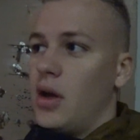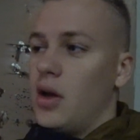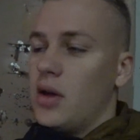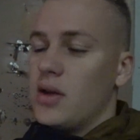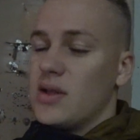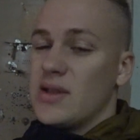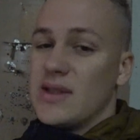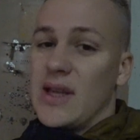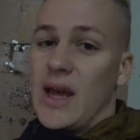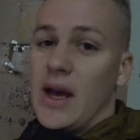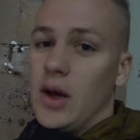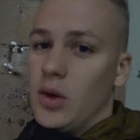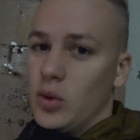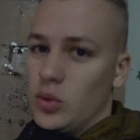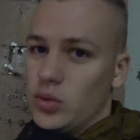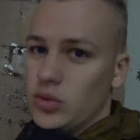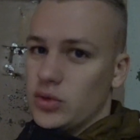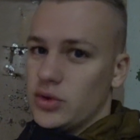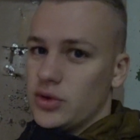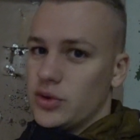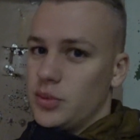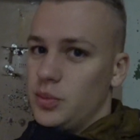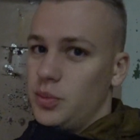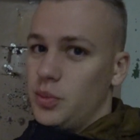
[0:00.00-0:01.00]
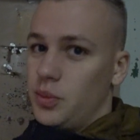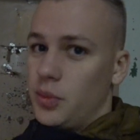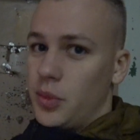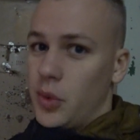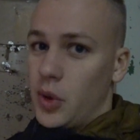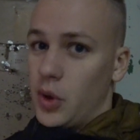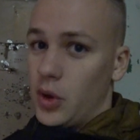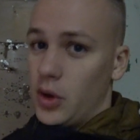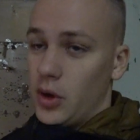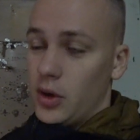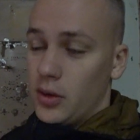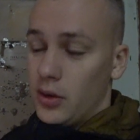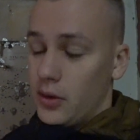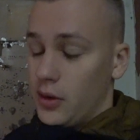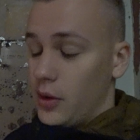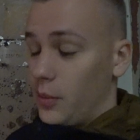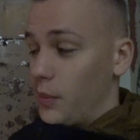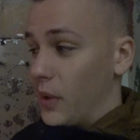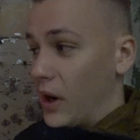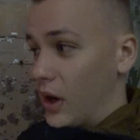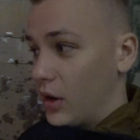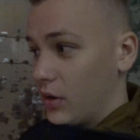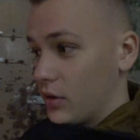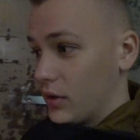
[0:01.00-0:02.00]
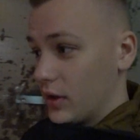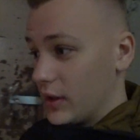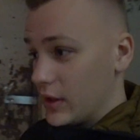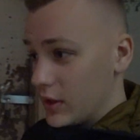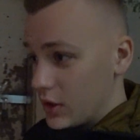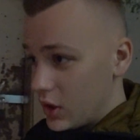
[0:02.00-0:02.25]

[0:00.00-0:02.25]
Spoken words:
cells, but apparently